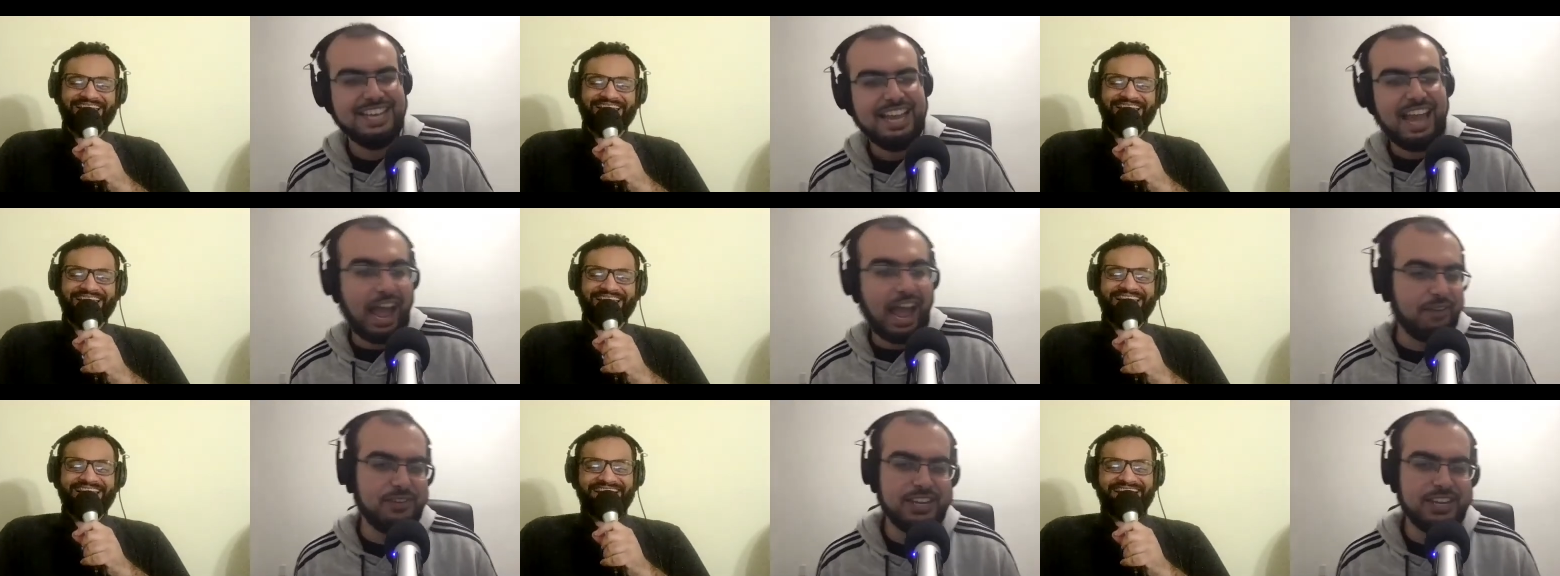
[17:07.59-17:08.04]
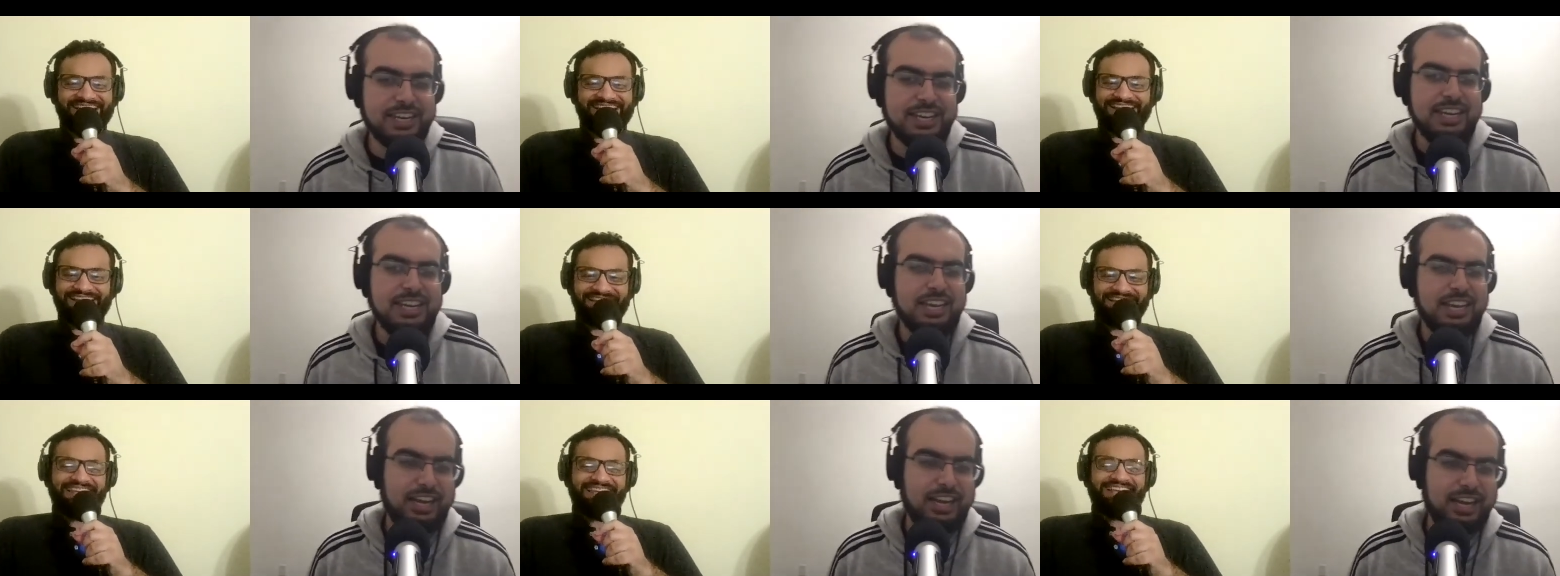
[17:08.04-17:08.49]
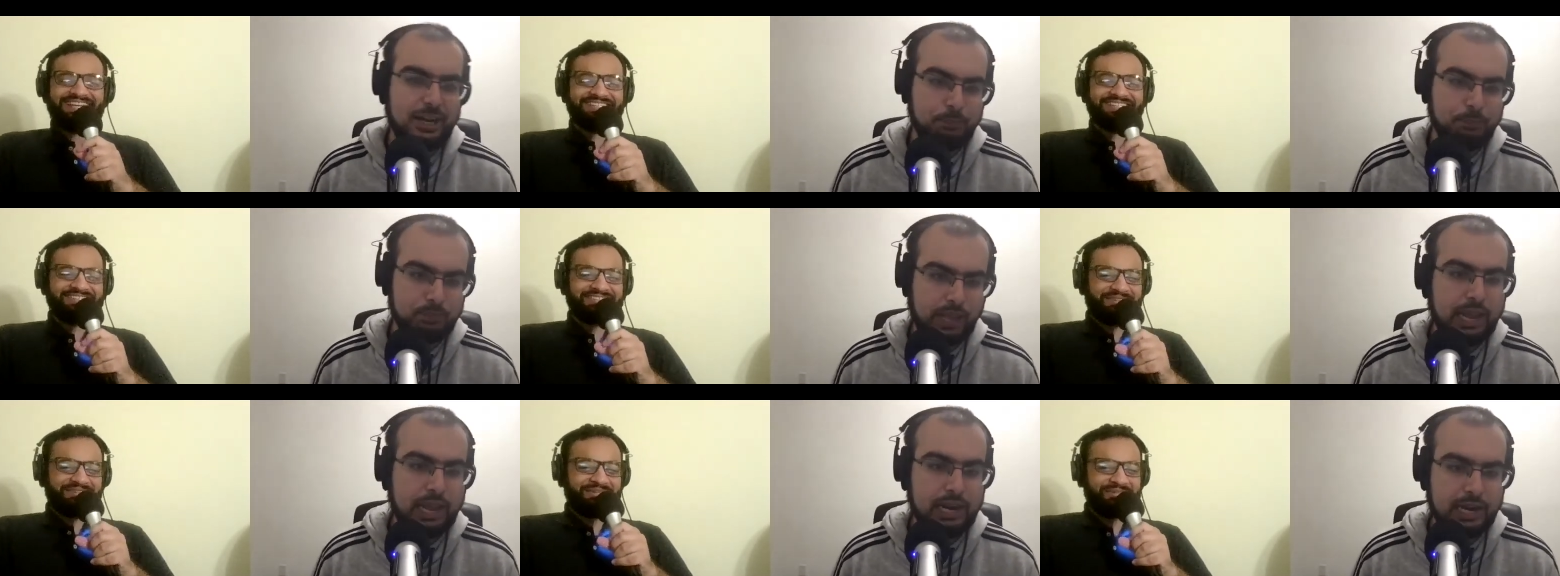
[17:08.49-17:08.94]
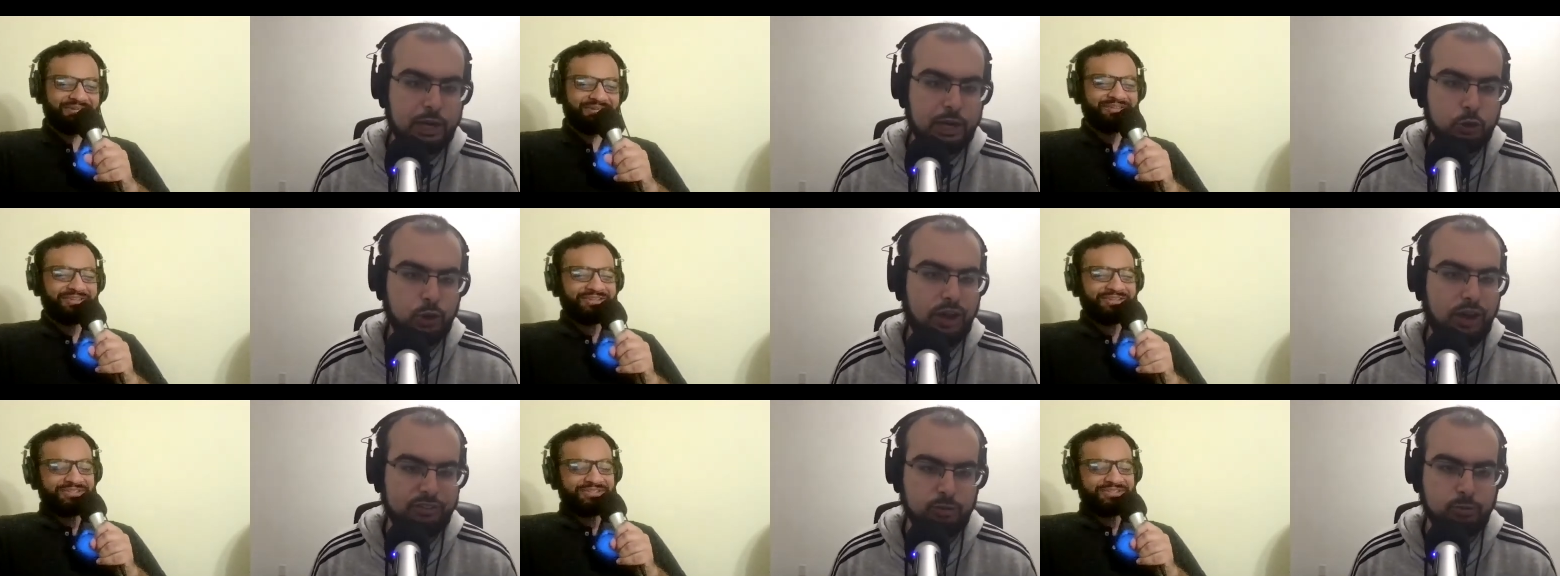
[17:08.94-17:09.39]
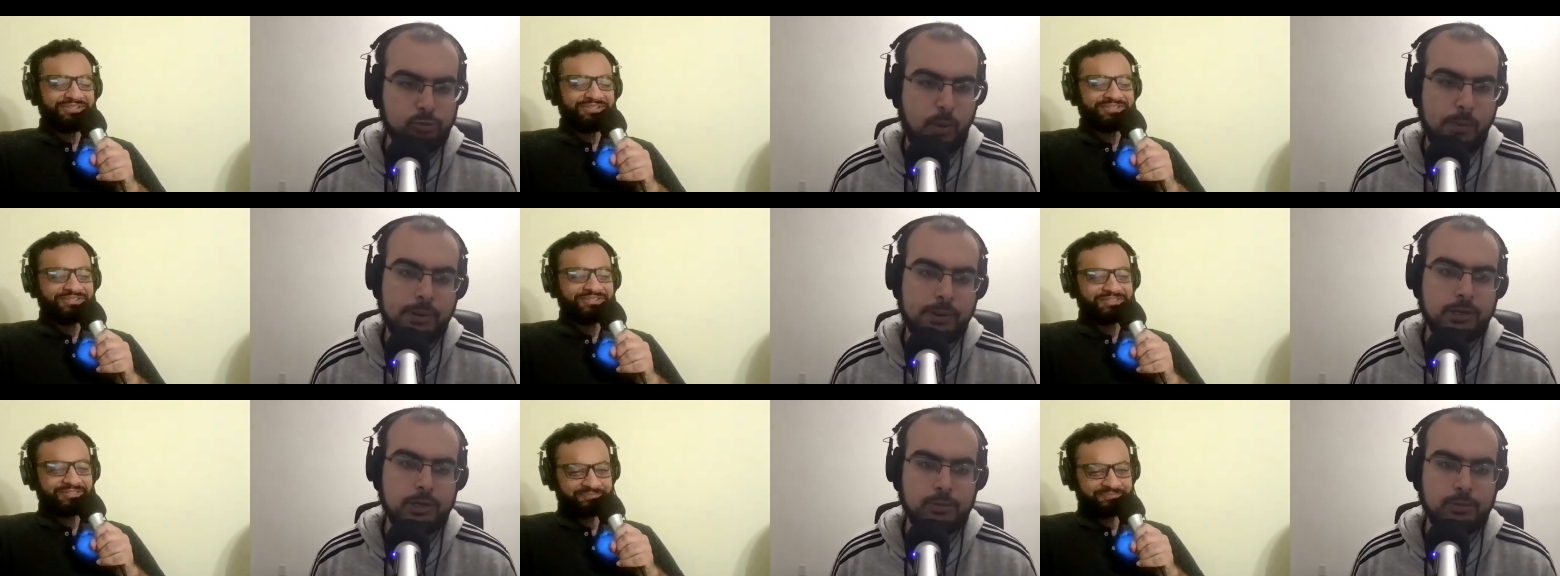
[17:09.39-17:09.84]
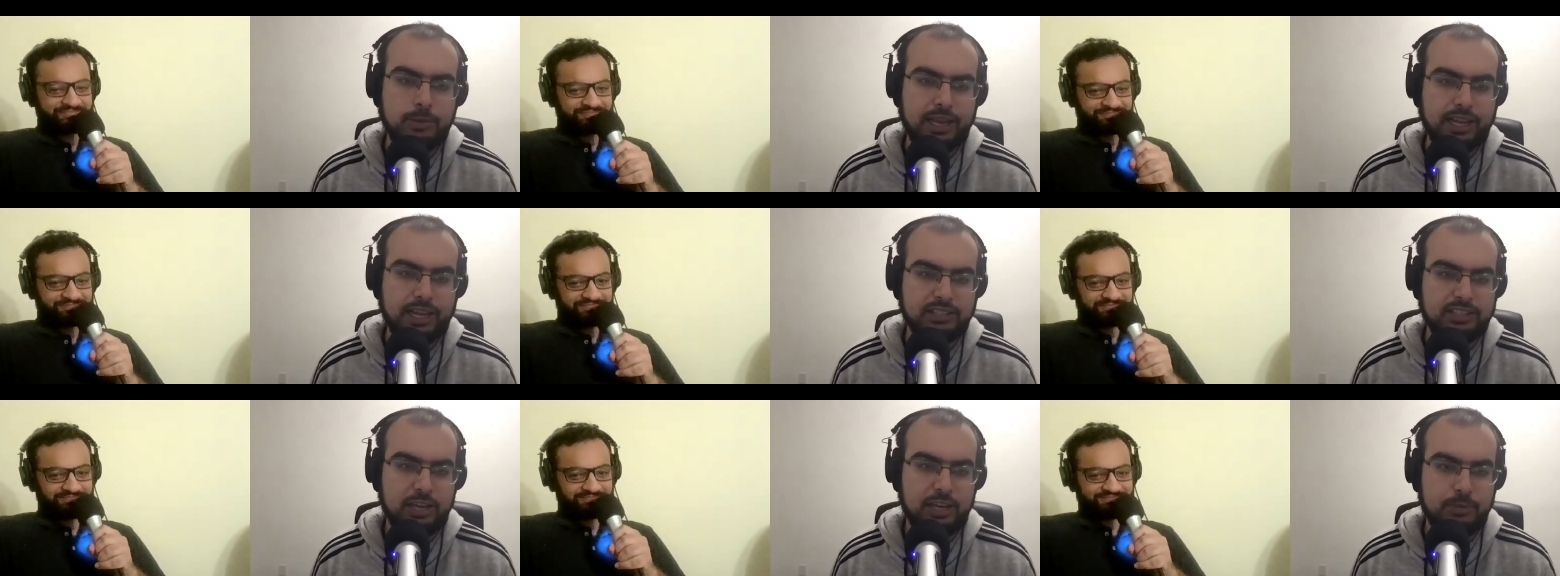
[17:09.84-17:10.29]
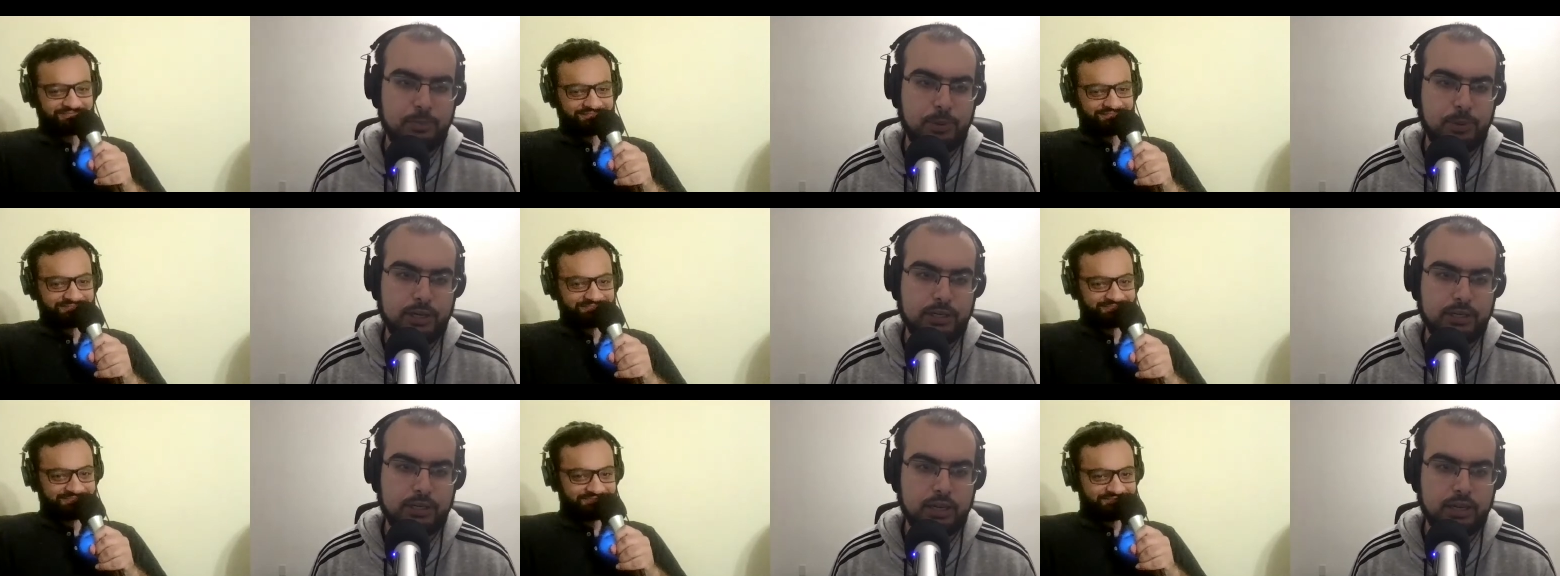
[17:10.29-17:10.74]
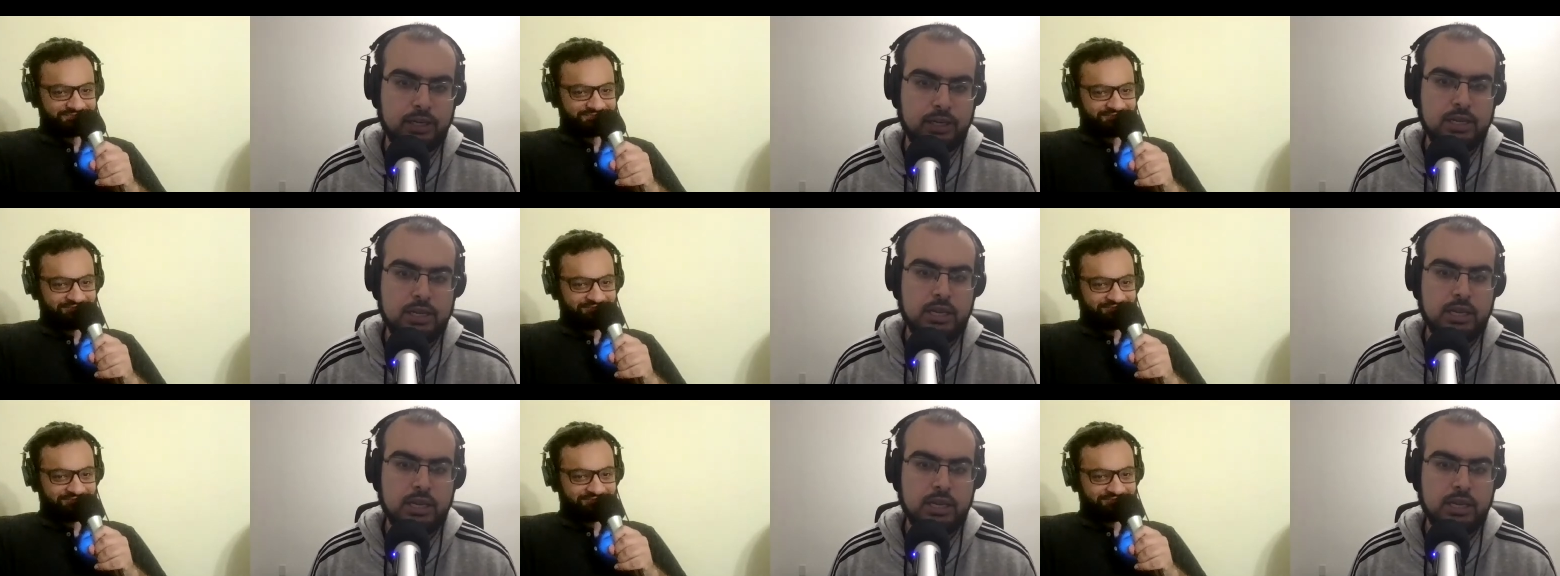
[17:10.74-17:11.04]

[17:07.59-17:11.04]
Speaker 1: I mean, um, England do have the momentum, like I said, but uh,